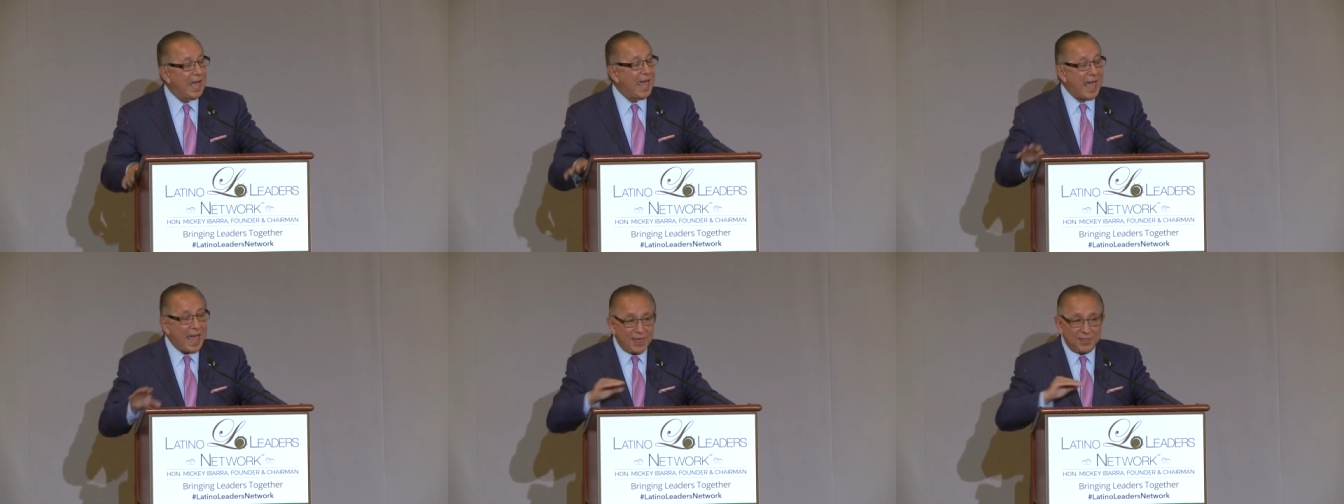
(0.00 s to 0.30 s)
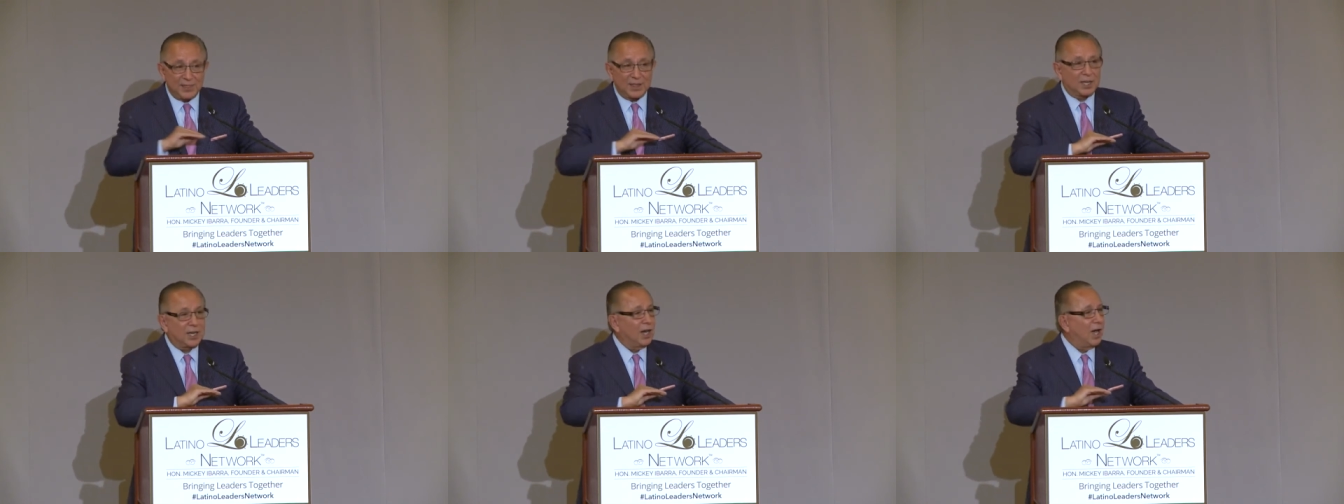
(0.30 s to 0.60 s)

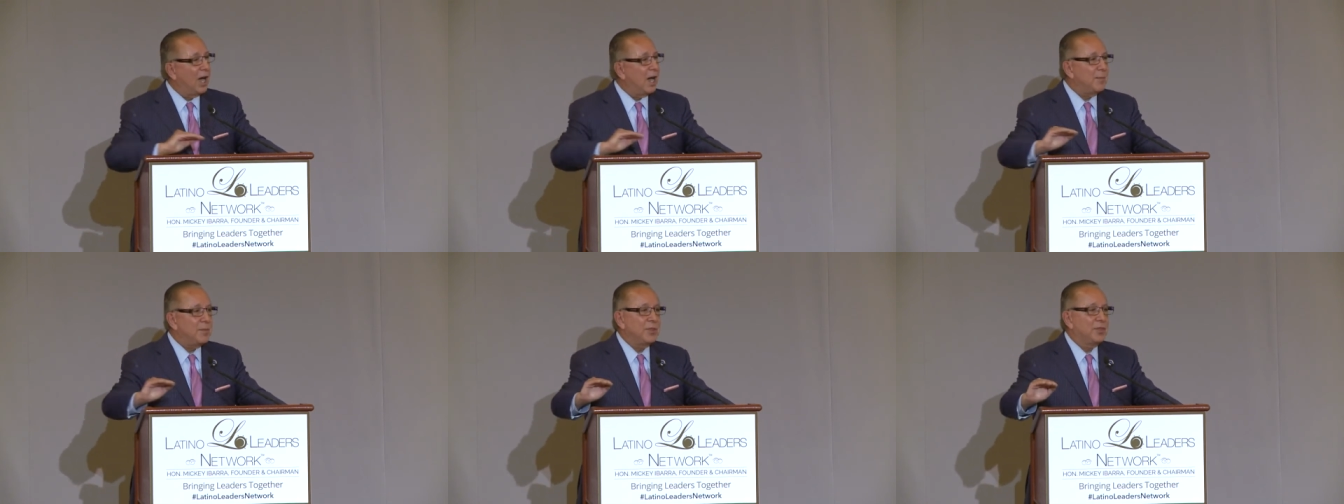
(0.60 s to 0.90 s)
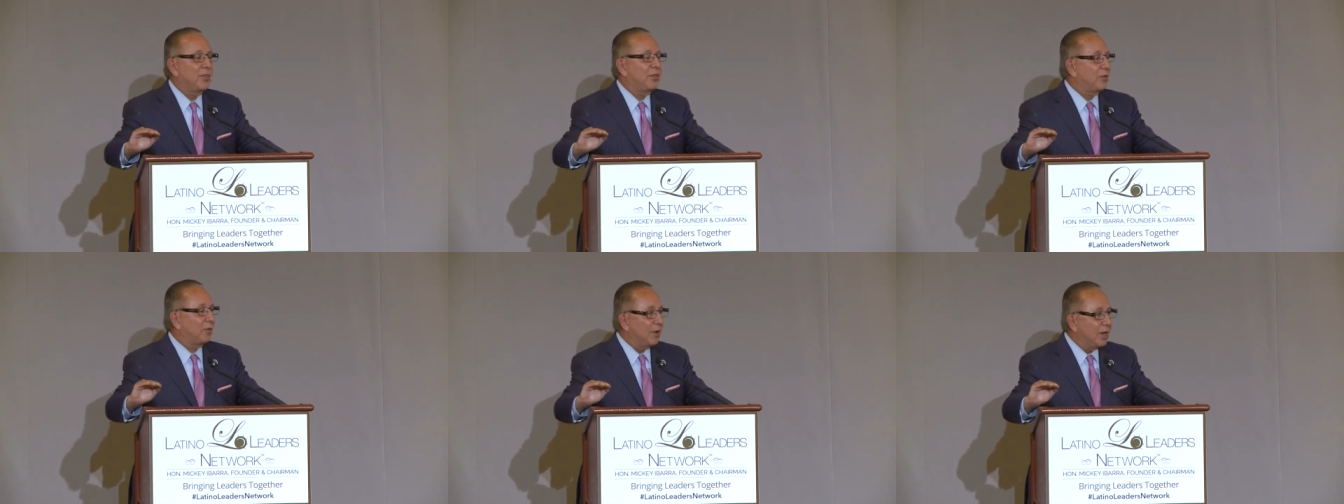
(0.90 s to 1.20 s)
And the
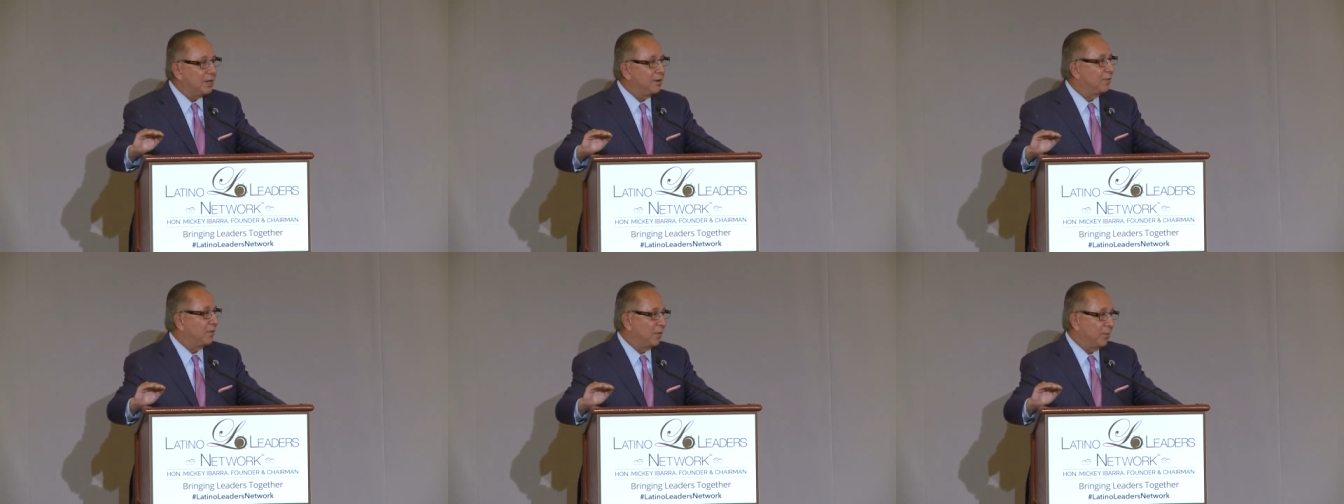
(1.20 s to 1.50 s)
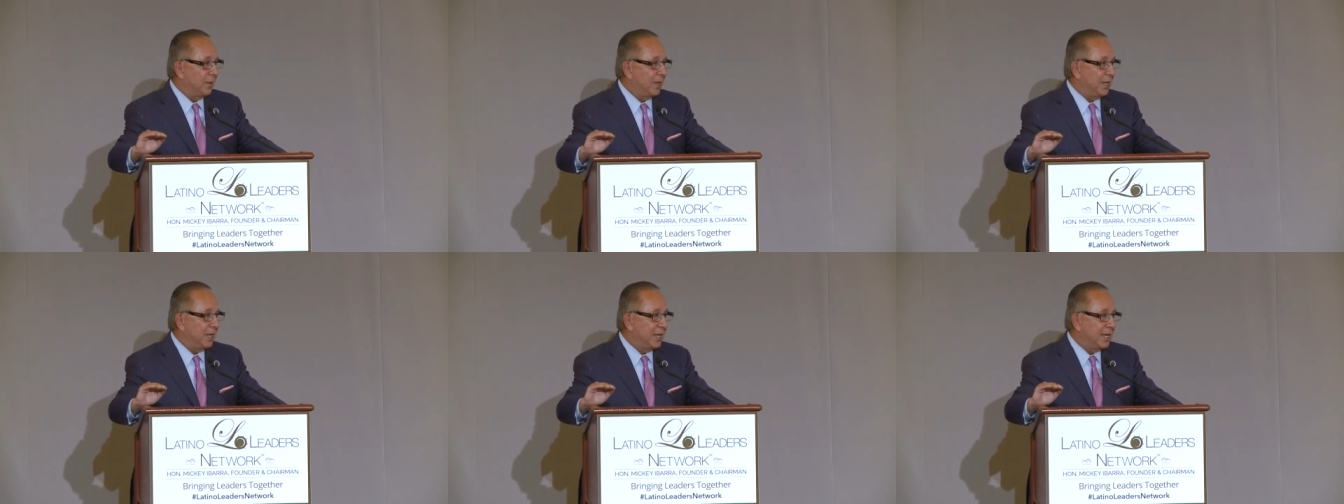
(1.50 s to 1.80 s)
common thread for
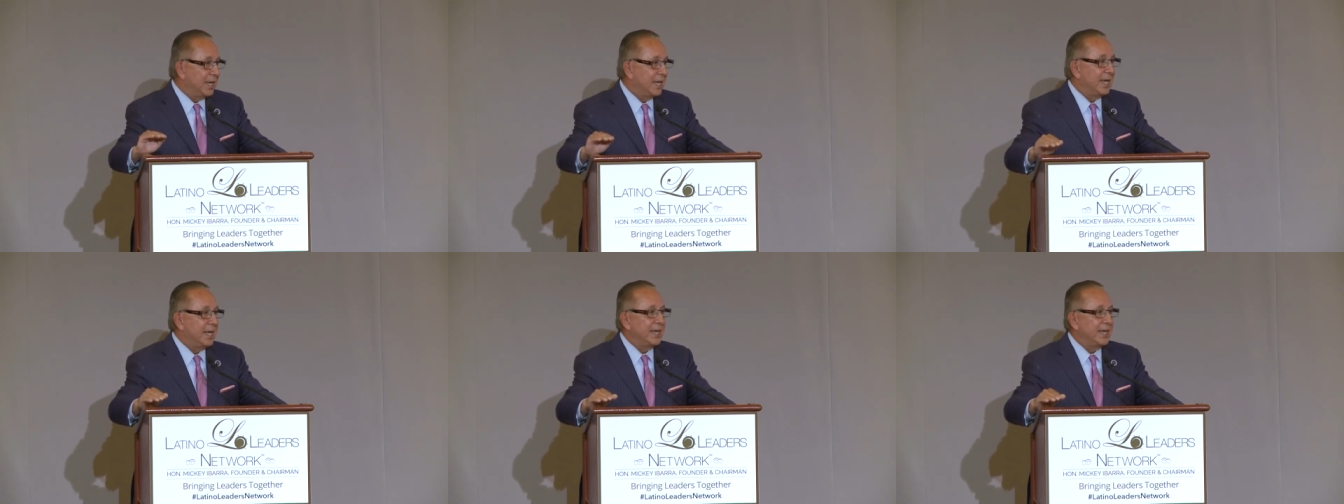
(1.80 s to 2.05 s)
me